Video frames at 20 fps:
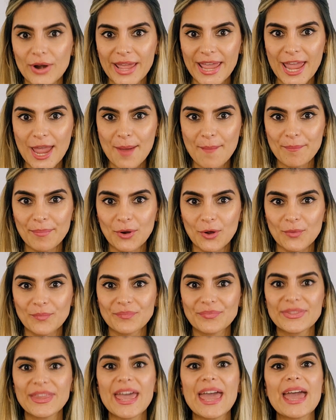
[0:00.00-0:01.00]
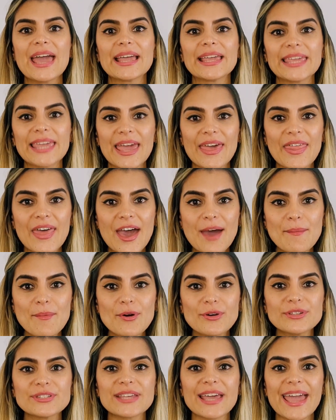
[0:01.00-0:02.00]
Por ejemplo,
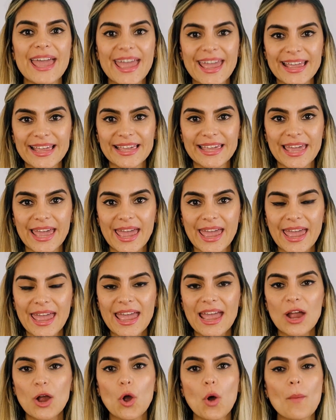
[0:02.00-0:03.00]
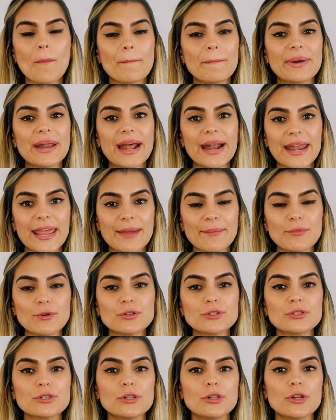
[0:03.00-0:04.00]
quedamos en que
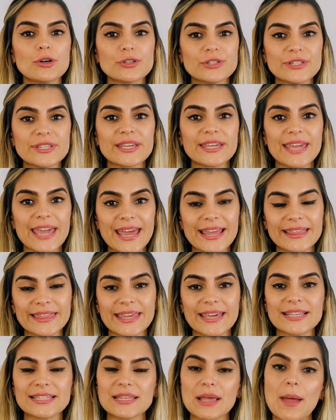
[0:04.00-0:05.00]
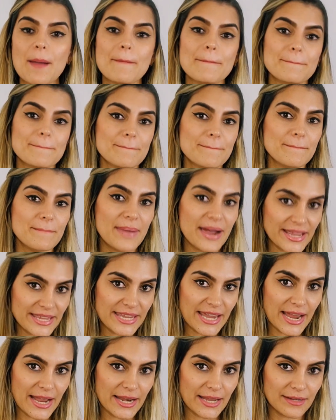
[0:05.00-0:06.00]
compraremos los tiquetes
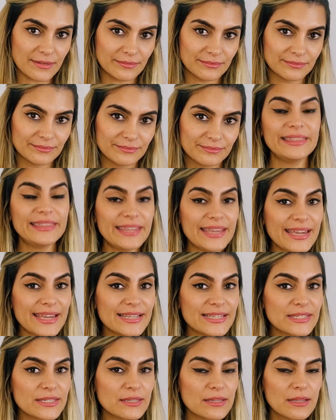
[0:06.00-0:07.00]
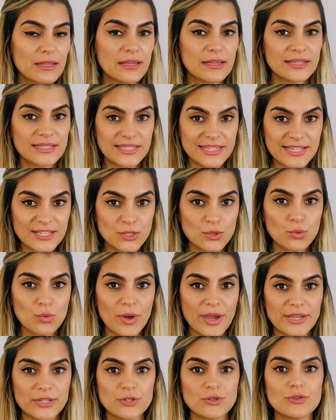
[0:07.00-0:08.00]
mañana. In this
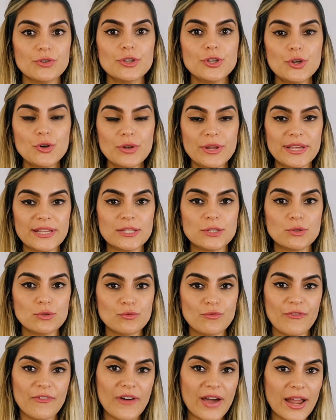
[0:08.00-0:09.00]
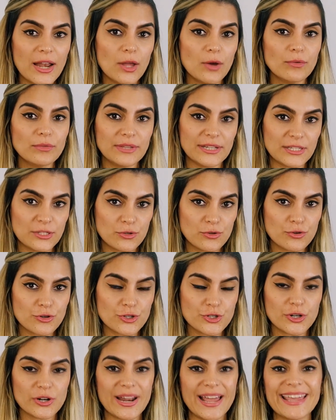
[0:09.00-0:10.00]
situation, you need to follow the
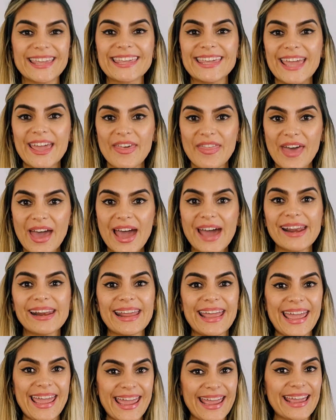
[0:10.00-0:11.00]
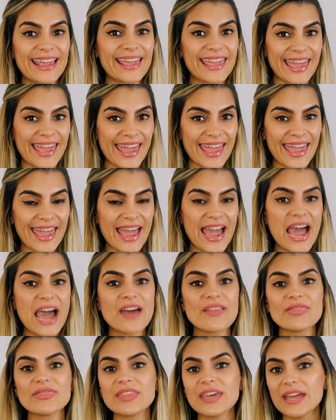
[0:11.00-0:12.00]
structure like quedar en que
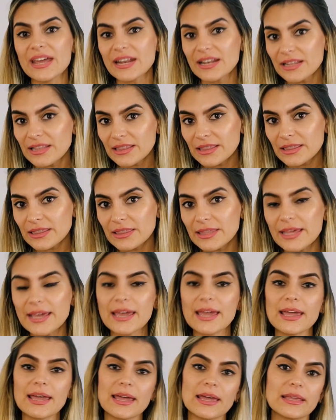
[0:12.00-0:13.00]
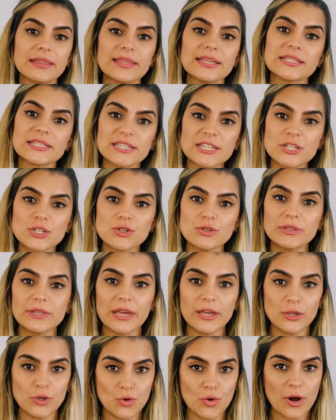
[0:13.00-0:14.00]
and then the decision
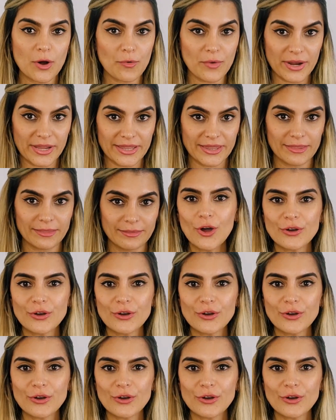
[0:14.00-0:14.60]
that you agree.